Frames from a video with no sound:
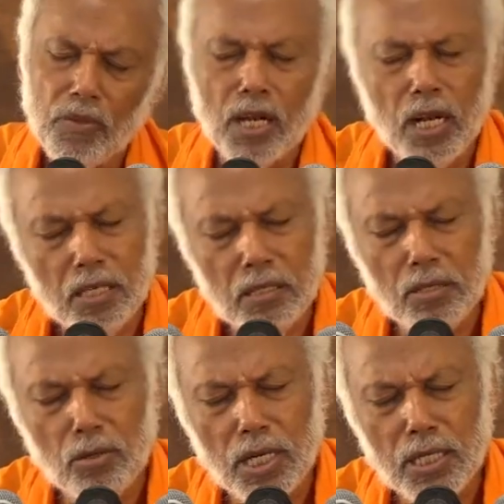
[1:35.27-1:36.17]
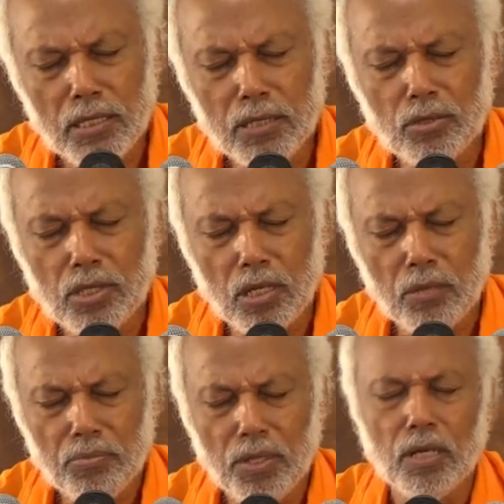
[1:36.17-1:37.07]
you know, you know, sort
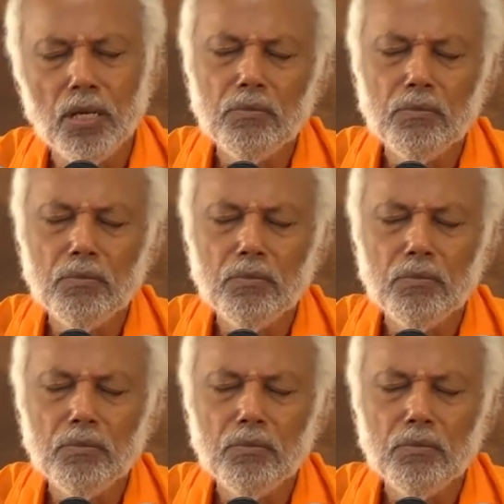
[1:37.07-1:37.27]
of. Uh,